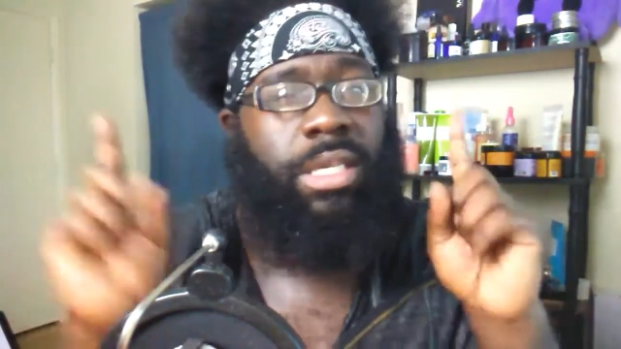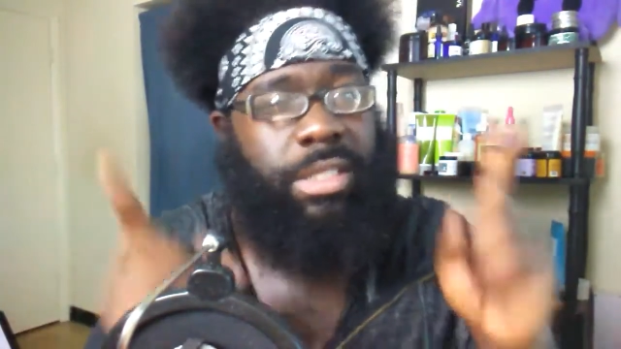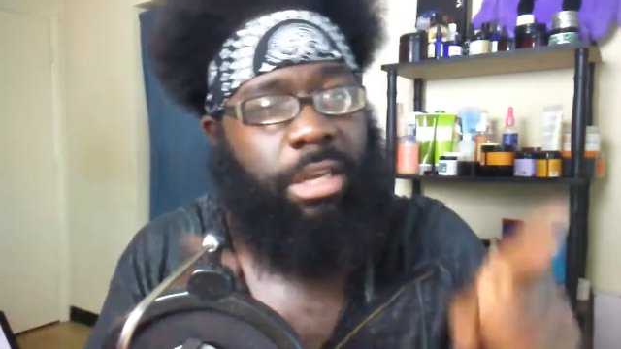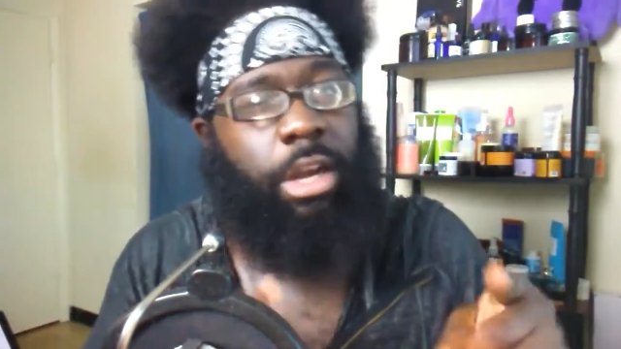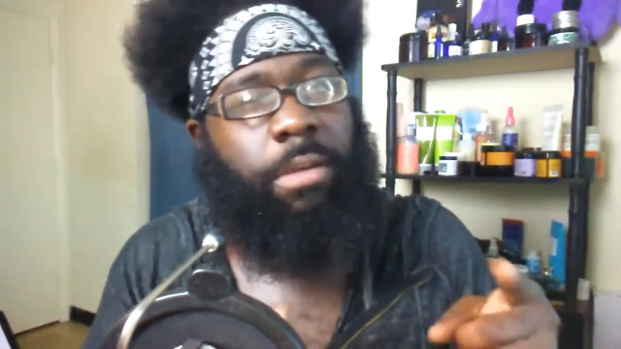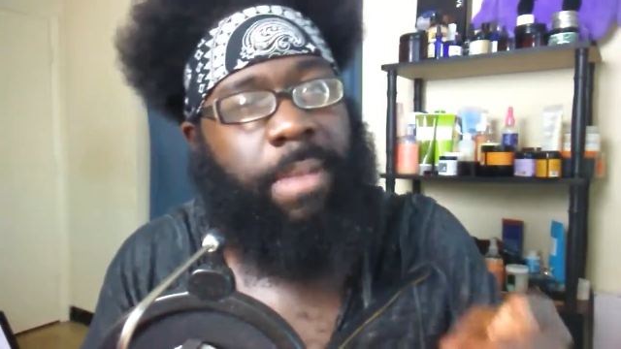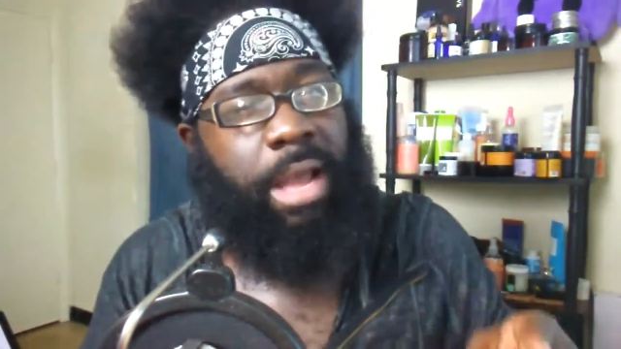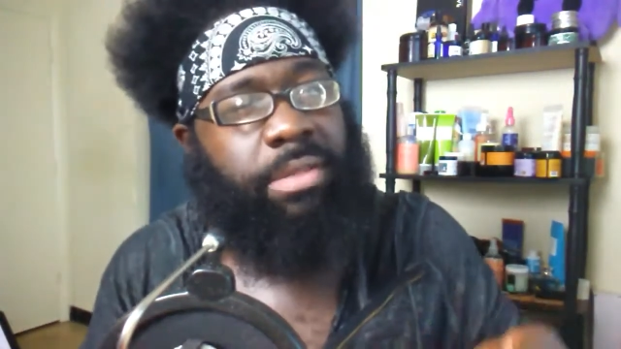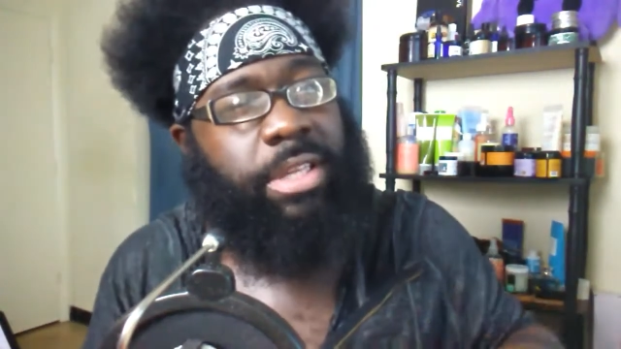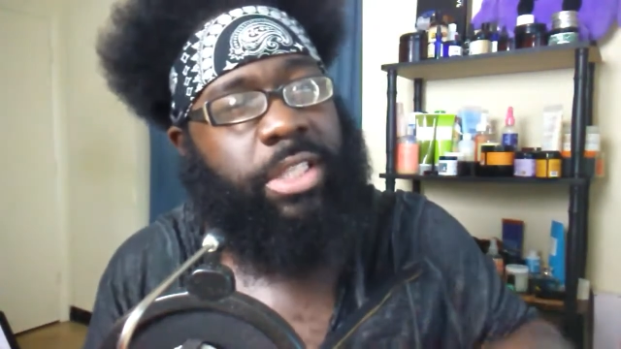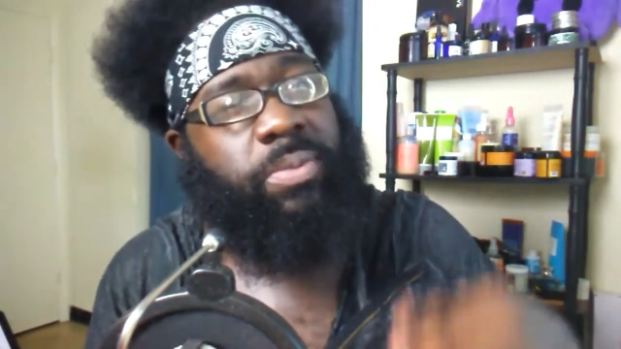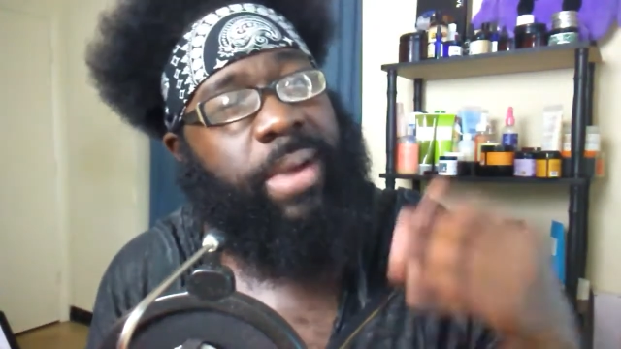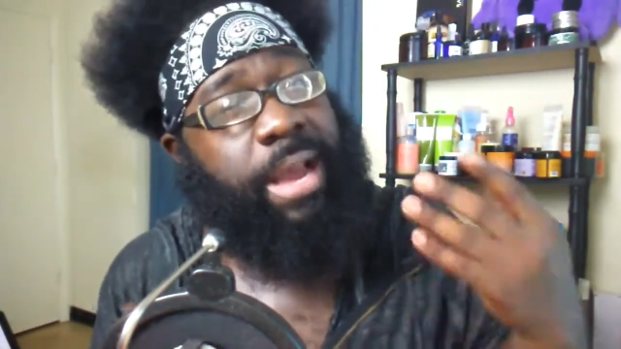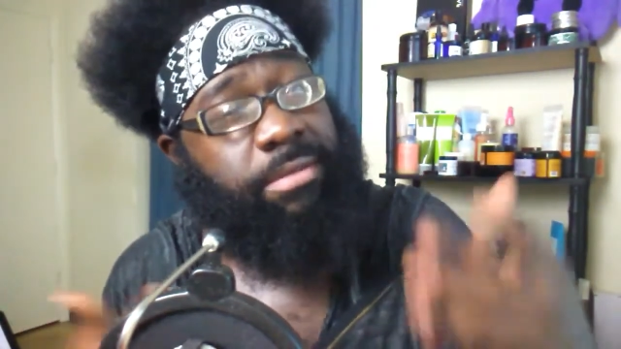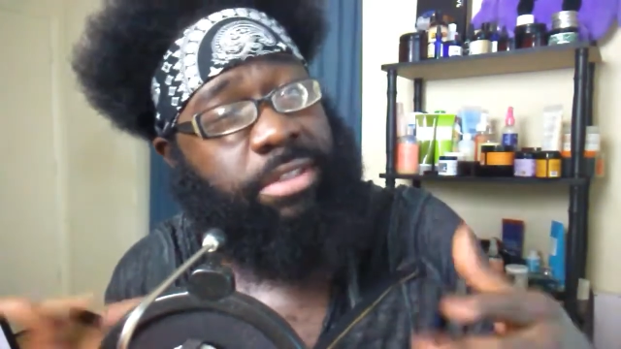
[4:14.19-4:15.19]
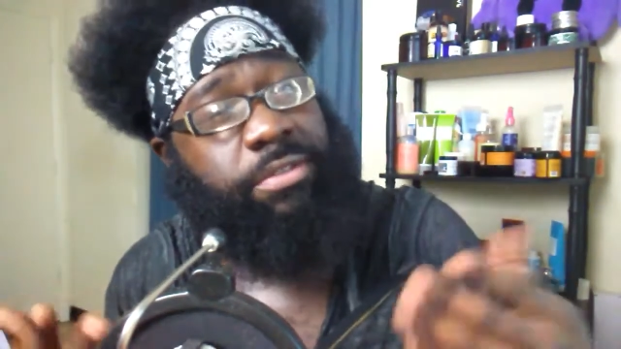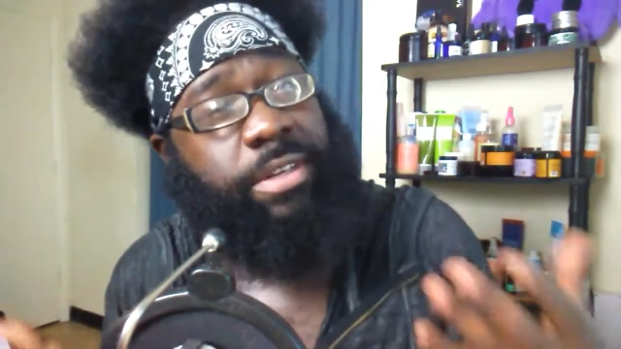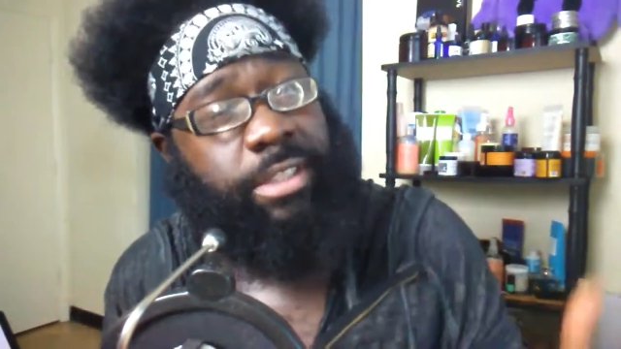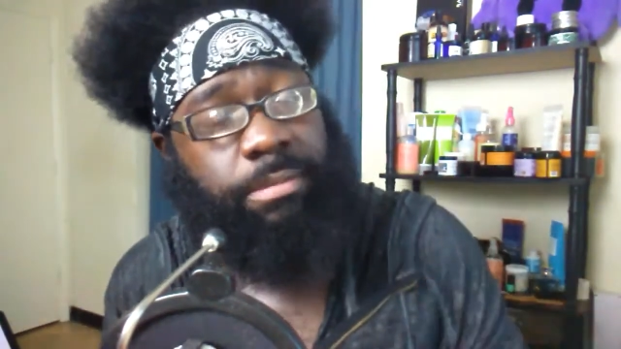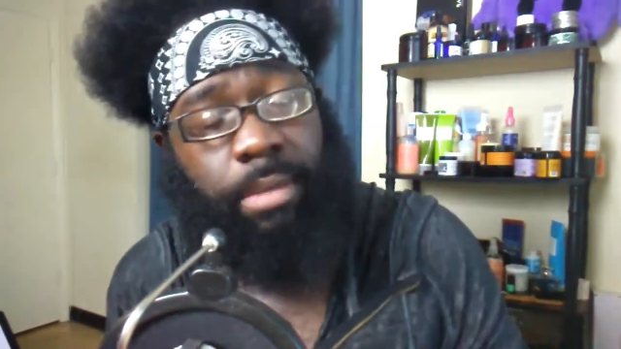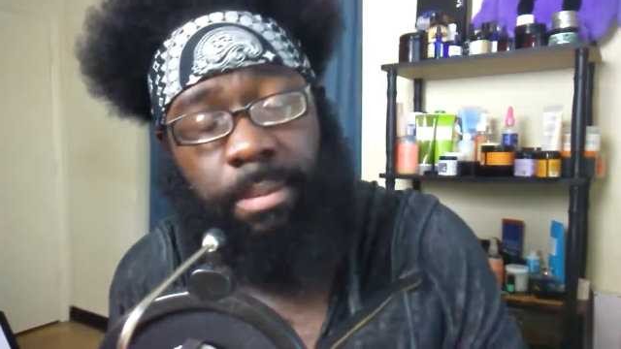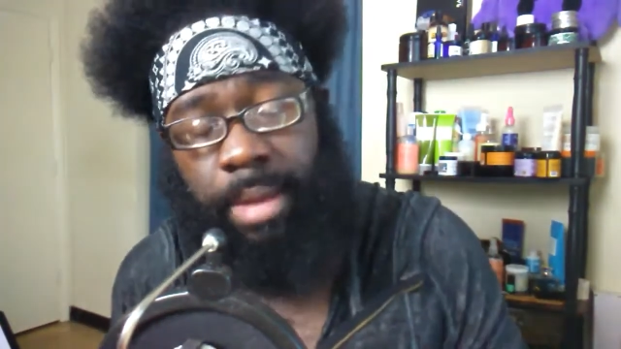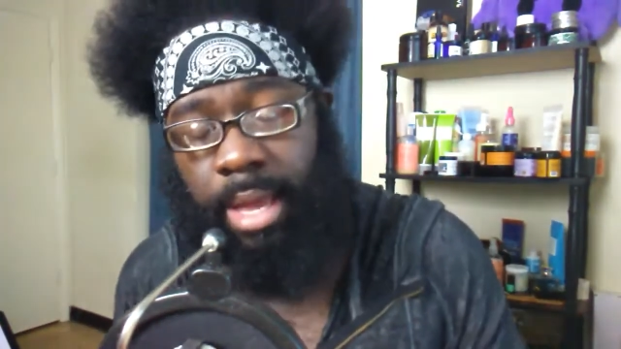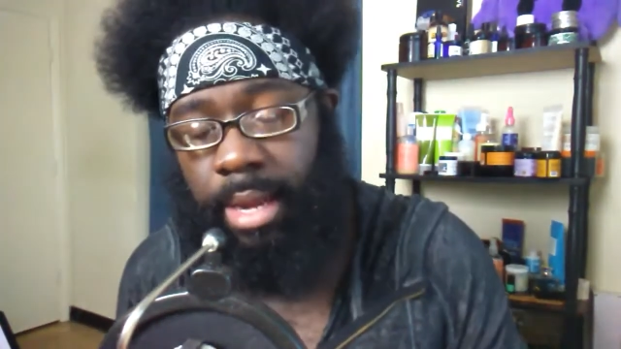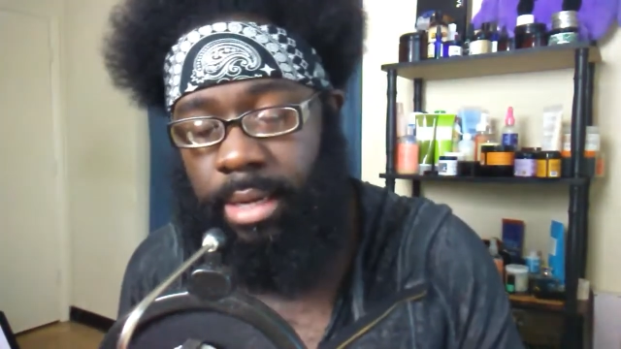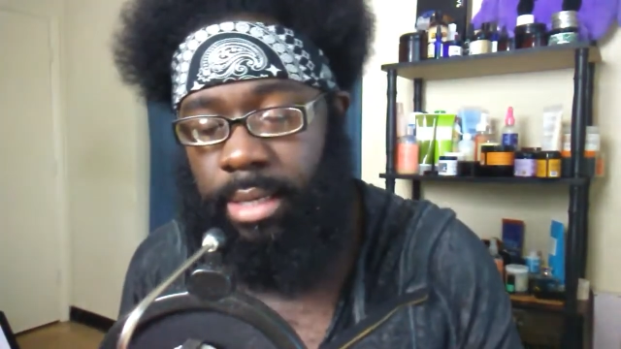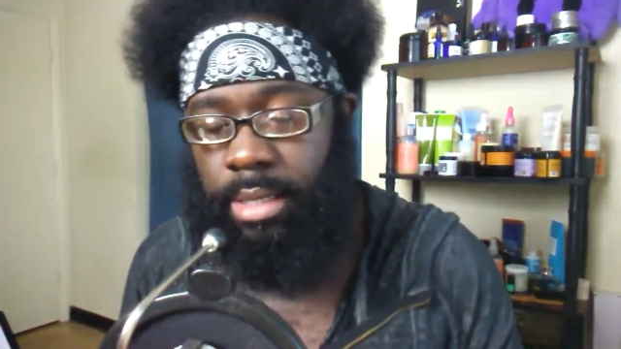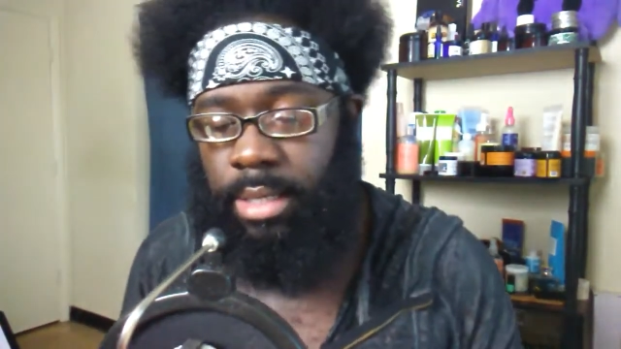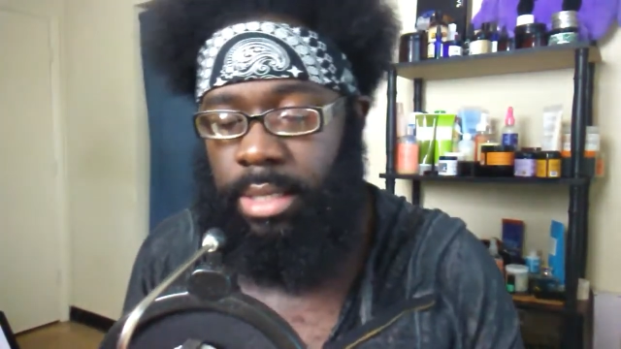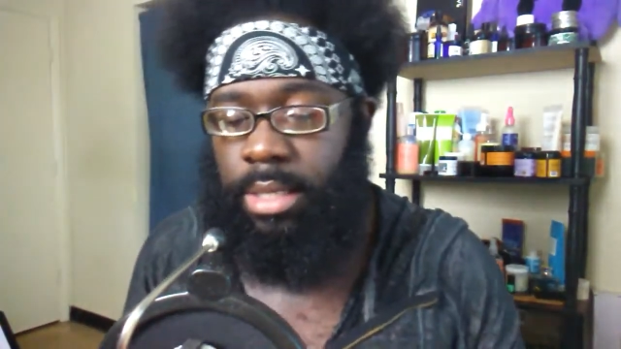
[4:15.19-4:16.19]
talk about this while it was fresh in my mind.